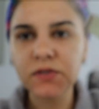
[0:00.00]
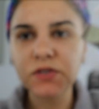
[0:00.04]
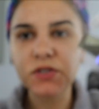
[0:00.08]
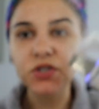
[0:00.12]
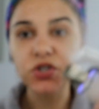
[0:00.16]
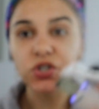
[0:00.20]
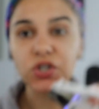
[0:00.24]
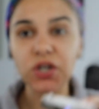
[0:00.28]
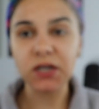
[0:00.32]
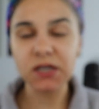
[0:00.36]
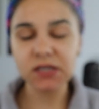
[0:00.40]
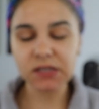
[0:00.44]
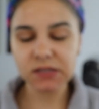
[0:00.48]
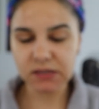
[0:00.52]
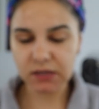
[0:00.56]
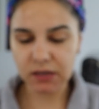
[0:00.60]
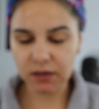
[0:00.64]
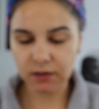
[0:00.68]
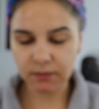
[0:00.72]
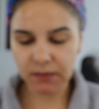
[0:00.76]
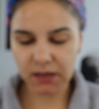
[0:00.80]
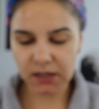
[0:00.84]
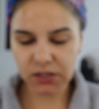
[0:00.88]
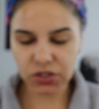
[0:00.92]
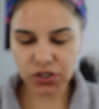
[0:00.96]
was just
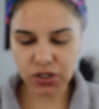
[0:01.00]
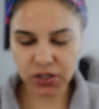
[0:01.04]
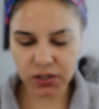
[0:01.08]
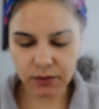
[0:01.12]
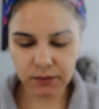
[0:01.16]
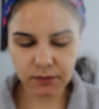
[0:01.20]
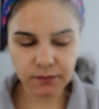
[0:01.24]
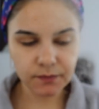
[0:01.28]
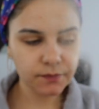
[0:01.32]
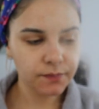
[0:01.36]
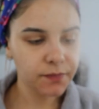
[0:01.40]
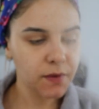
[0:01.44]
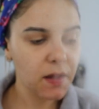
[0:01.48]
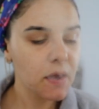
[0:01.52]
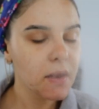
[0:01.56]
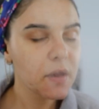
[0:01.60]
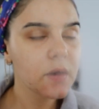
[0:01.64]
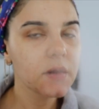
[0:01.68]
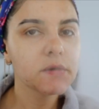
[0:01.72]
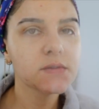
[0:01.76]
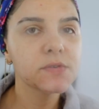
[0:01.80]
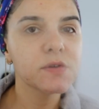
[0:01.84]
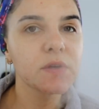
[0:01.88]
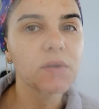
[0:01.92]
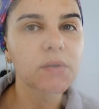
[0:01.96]
on my chin.
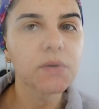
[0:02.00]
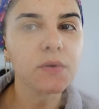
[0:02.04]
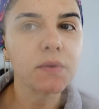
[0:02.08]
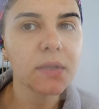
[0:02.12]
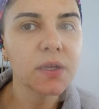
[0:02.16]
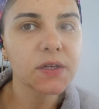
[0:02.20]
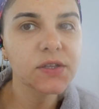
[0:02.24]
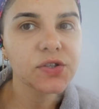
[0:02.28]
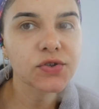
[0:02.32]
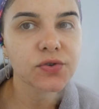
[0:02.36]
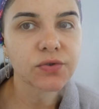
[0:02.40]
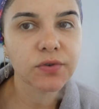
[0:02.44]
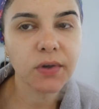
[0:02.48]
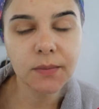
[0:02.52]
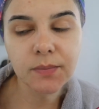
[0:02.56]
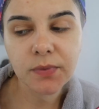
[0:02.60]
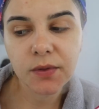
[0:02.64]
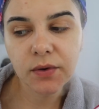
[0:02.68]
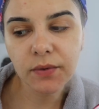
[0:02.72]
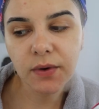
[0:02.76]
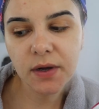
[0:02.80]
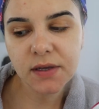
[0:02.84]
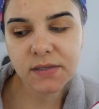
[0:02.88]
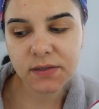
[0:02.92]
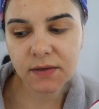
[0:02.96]
So let's scrub
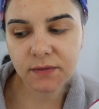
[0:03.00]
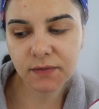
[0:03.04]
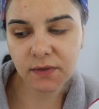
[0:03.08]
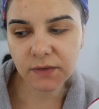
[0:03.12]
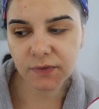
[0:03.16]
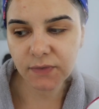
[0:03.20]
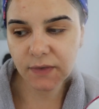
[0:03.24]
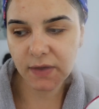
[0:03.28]
the rest of the